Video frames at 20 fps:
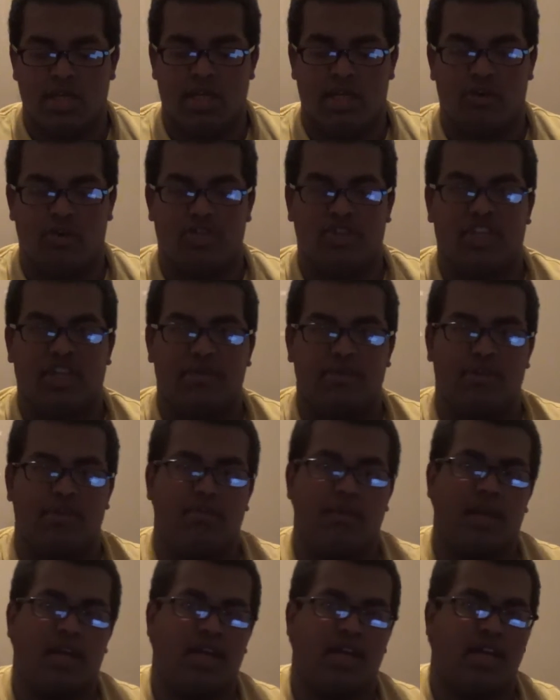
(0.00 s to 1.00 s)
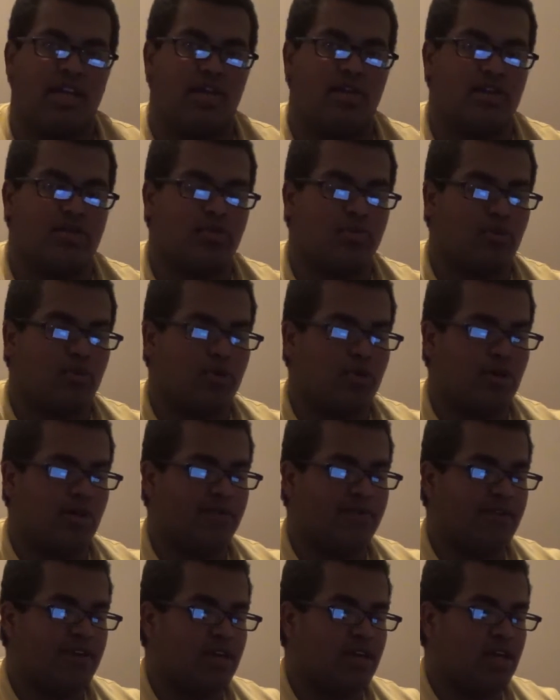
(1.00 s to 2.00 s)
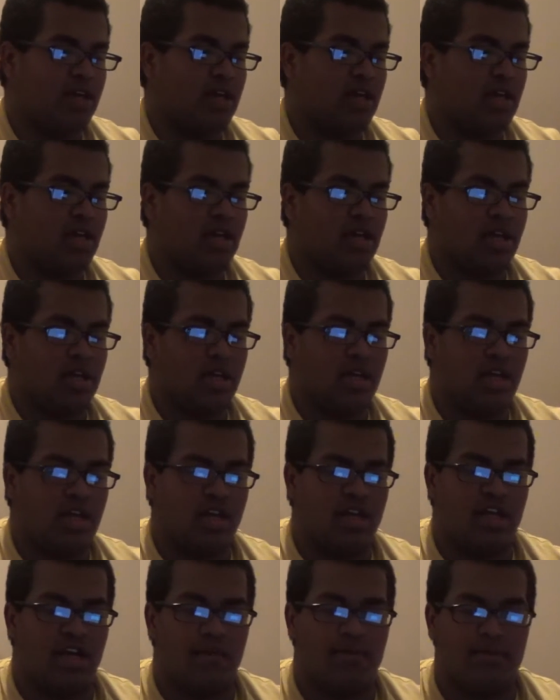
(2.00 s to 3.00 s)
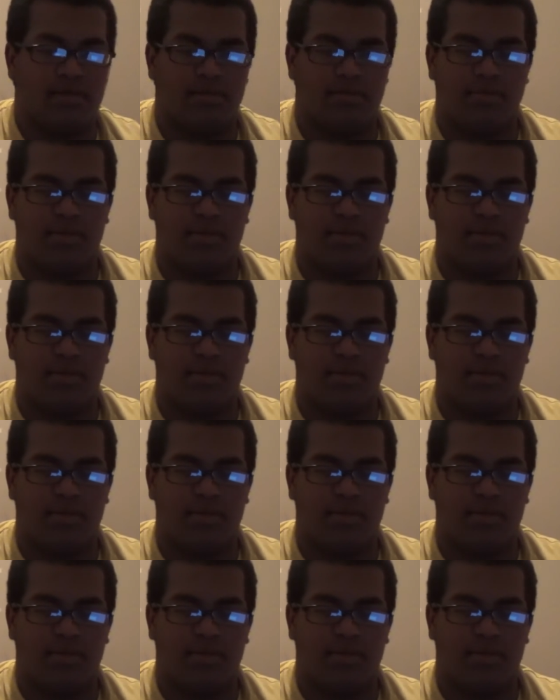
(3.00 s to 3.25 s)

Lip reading: it was cheaper to make and there's more of it in Compton.